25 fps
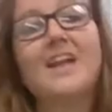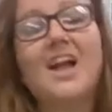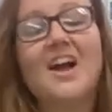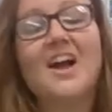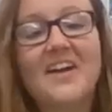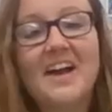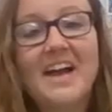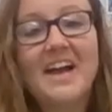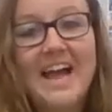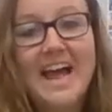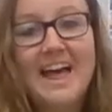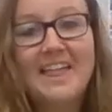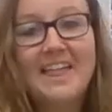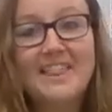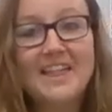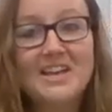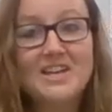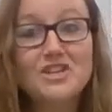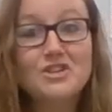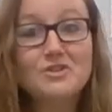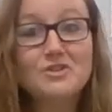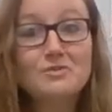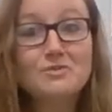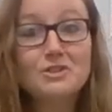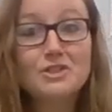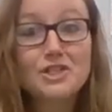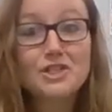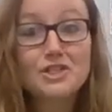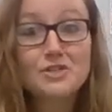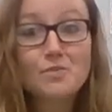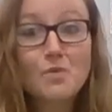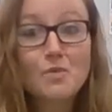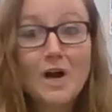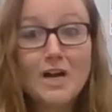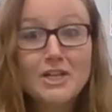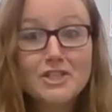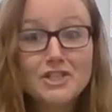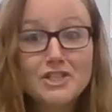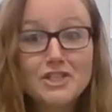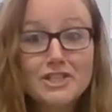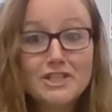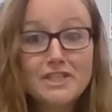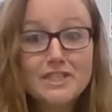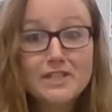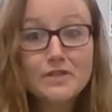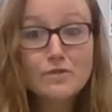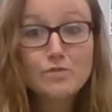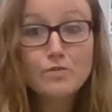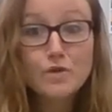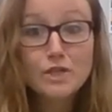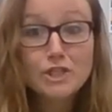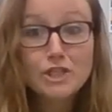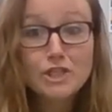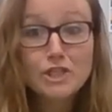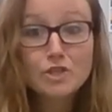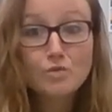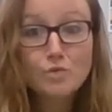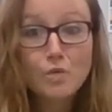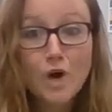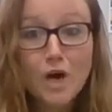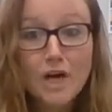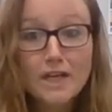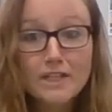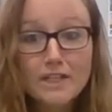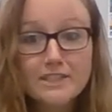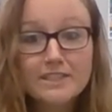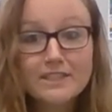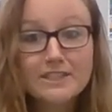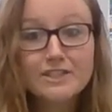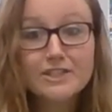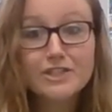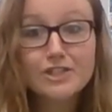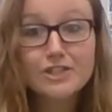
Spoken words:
Okay, and then you will just watch and see which one